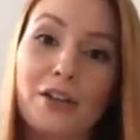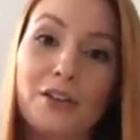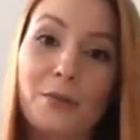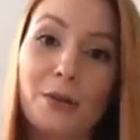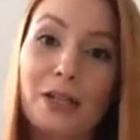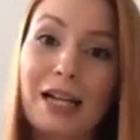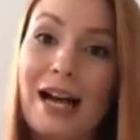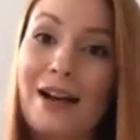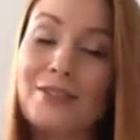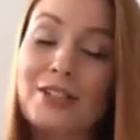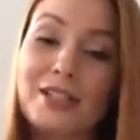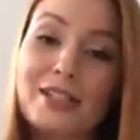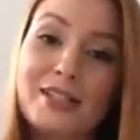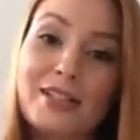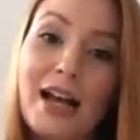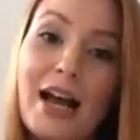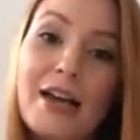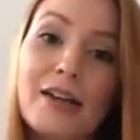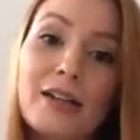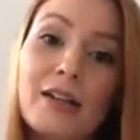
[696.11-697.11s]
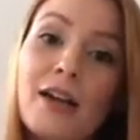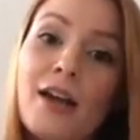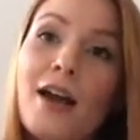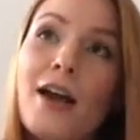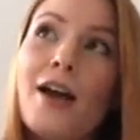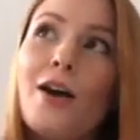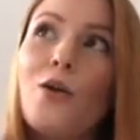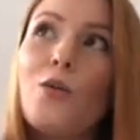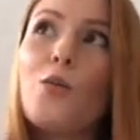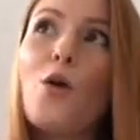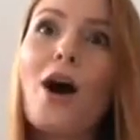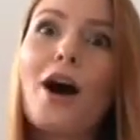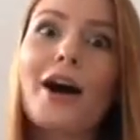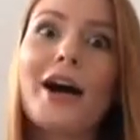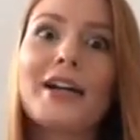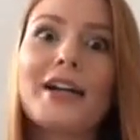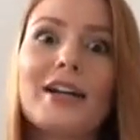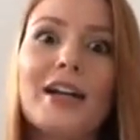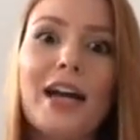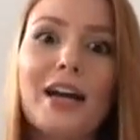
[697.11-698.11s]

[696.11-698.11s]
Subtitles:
You have to decide what kind of